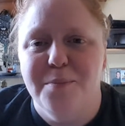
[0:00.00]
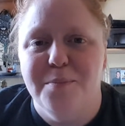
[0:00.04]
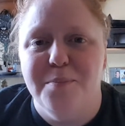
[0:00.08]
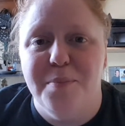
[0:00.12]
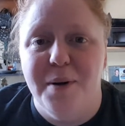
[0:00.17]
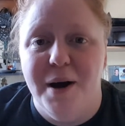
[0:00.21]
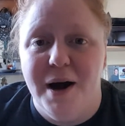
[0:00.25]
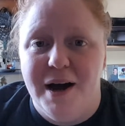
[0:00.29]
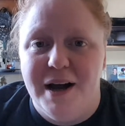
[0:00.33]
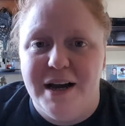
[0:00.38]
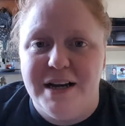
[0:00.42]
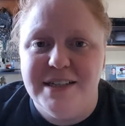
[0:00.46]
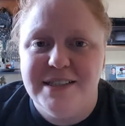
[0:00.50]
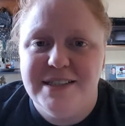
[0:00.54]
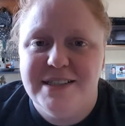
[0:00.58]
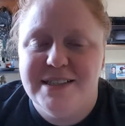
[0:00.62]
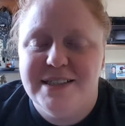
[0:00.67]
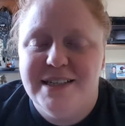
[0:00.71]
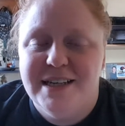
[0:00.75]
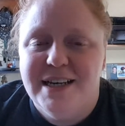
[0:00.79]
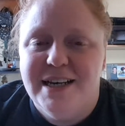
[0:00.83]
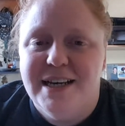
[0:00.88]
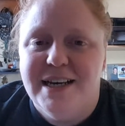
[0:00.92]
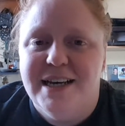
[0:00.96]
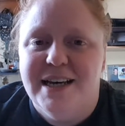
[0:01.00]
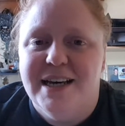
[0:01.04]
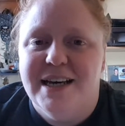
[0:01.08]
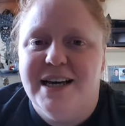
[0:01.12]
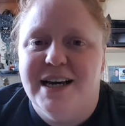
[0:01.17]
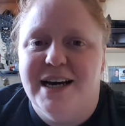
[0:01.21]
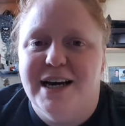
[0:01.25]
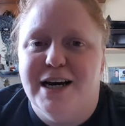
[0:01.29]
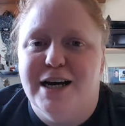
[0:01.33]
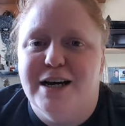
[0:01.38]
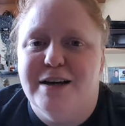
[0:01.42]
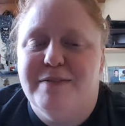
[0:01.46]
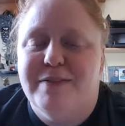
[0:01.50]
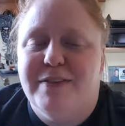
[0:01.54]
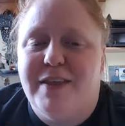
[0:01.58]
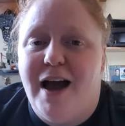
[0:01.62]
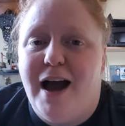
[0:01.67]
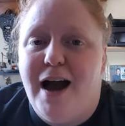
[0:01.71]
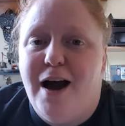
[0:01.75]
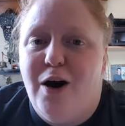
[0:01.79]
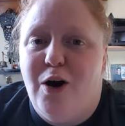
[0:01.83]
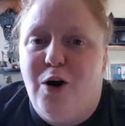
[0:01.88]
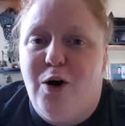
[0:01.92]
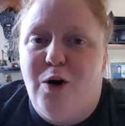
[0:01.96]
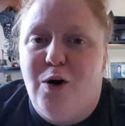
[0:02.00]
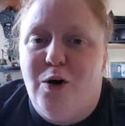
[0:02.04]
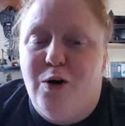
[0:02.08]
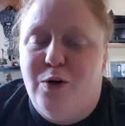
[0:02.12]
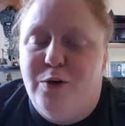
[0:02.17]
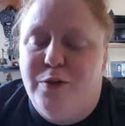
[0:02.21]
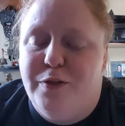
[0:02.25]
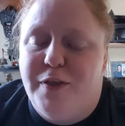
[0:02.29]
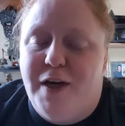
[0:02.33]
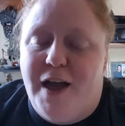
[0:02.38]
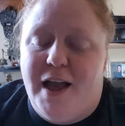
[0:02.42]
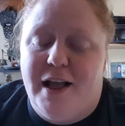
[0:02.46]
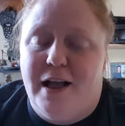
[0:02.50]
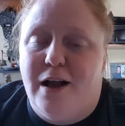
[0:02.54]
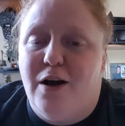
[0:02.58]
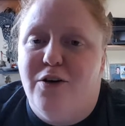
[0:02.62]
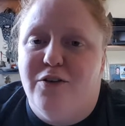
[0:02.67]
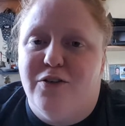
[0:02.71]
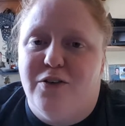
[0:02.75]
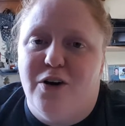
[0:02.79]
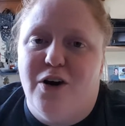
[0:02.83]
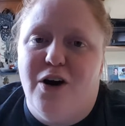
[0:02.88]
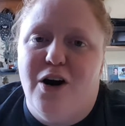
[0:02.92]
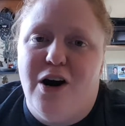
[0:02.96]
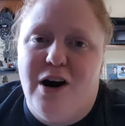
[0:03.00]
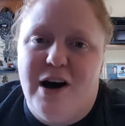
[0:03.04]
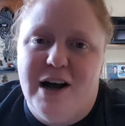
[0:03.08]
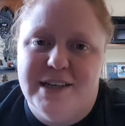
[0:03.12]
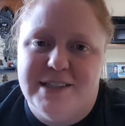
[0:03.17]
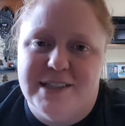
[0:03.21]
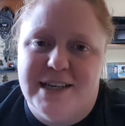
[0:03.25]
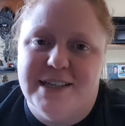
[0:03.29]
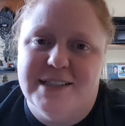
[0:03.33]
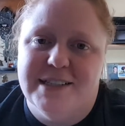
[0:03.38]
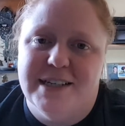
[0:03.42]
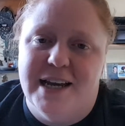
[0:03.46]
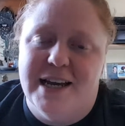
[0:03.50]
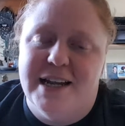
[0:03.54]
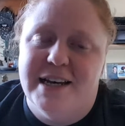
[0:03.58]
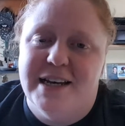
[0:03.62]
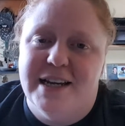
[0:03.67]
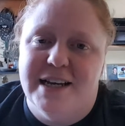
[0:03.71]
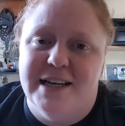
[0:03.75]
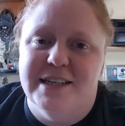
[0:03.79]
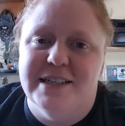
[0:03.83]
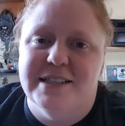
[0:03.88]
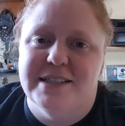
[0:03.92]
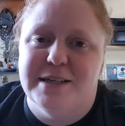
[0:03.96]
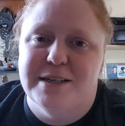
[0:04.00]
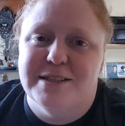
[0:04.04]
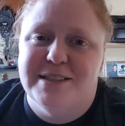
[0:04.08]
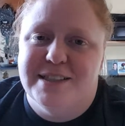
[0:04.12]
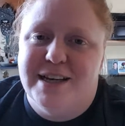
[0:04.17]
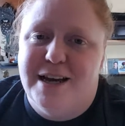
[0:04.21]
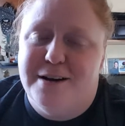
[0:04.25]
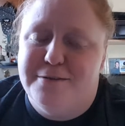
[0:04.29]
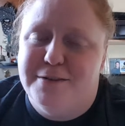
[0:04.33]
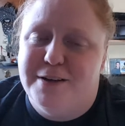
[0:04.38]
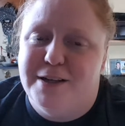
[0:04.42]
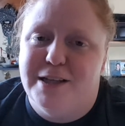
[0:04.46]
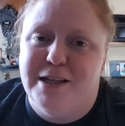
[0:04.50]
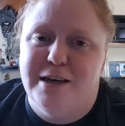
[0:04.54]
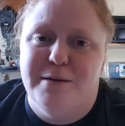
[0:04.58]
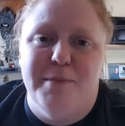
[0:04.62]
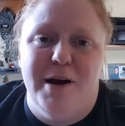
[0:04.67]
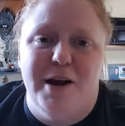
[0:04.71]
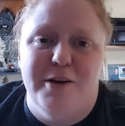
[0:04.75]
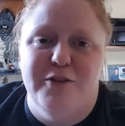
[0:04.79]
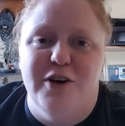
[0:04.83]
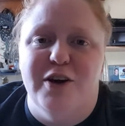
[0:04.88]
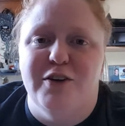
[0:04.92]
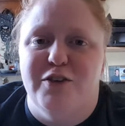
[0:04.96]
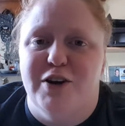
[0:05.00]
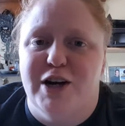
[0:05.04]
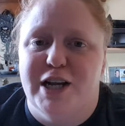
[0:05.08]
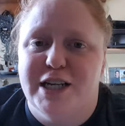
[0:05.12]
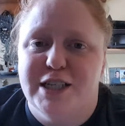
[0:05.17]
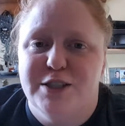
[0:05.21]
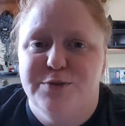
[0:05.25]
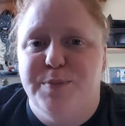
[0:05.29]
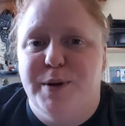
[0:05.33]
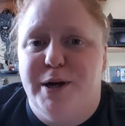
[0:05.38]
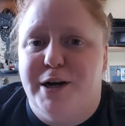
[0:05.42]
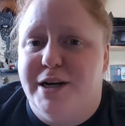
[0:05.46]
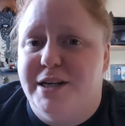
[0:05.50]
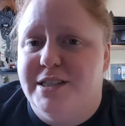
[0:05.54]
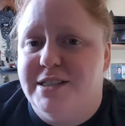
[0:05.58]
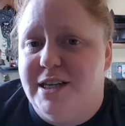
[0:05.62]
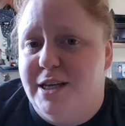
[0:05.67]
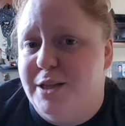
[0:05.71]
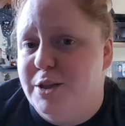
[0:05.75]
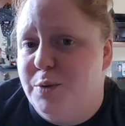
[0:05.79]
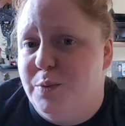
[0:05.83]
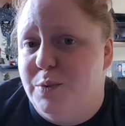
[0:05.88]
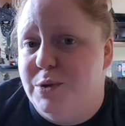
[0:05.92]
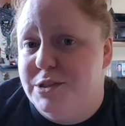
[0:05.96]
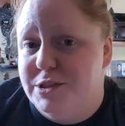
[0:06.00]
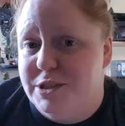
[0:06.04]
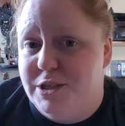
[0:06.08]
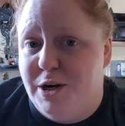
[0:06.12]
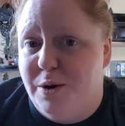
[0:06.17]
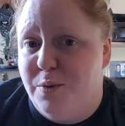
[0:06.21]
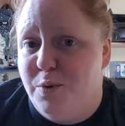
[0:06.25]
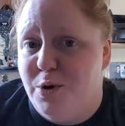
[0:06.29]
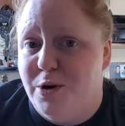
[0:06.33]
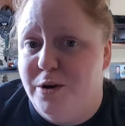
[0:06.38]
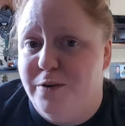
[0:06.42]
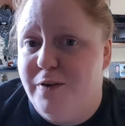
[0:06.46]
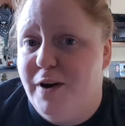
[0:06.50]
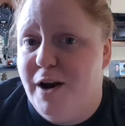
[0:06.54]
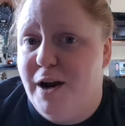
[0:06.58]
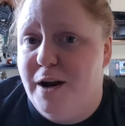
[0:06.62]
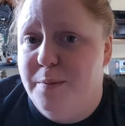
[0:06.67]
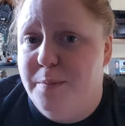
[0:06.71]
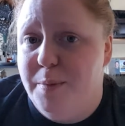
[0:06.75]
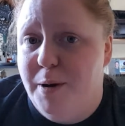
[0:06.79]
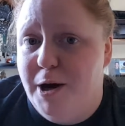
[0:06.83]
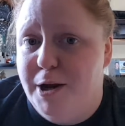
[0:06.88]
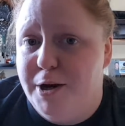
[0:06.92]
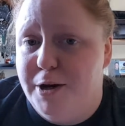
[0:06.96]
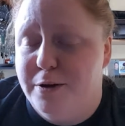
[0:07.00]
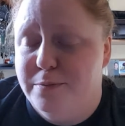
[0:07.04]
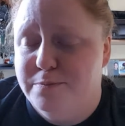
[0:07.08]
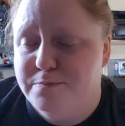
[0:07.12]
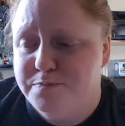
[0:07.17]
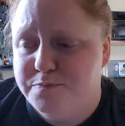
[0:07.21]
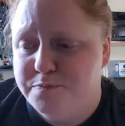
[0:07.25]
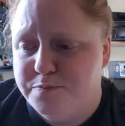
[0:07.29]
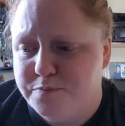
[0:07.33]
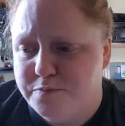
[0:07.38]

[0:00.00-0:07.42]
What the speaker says: But that whole thing overall, as I said, is definitely my favorite experience at the Wizarding World of Harry Potter.